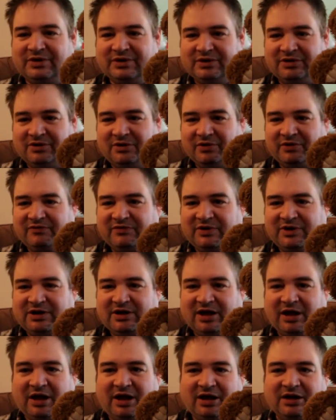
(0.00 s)
But you know, if you
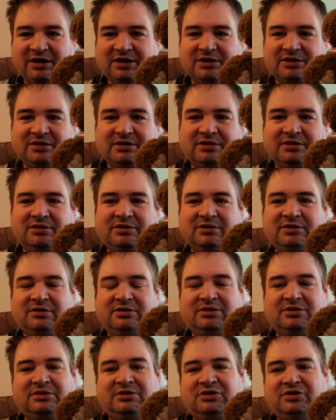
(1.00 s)
need a hug
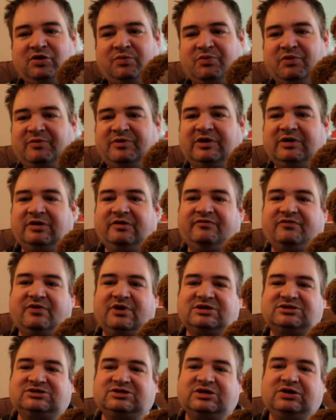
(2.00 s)
particularly
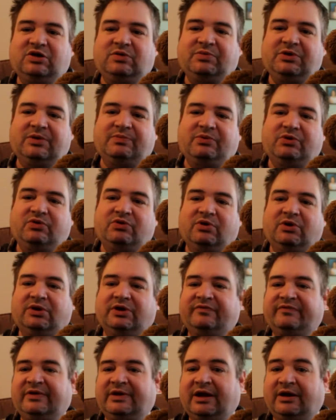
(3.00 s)
for us single people who are
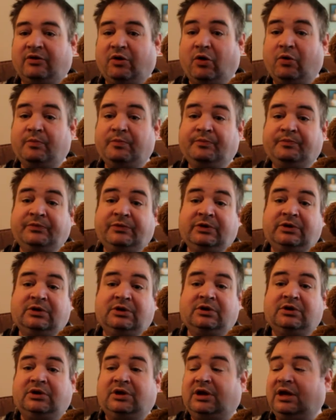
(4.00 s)
living at home
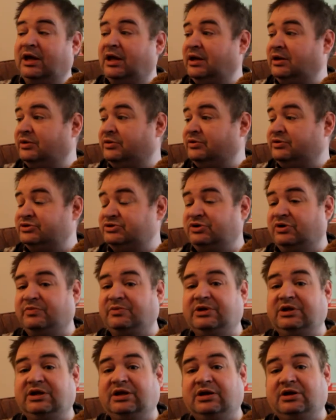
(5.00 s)
and there's
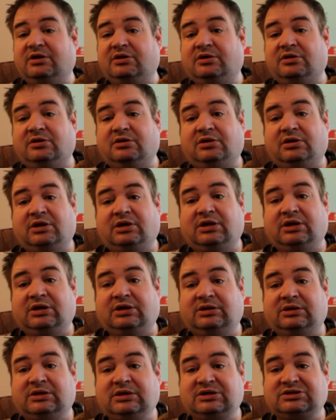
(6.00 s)
nobody here
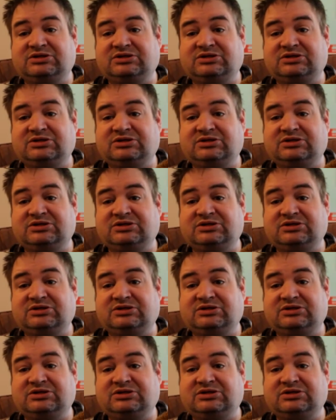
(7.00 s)
and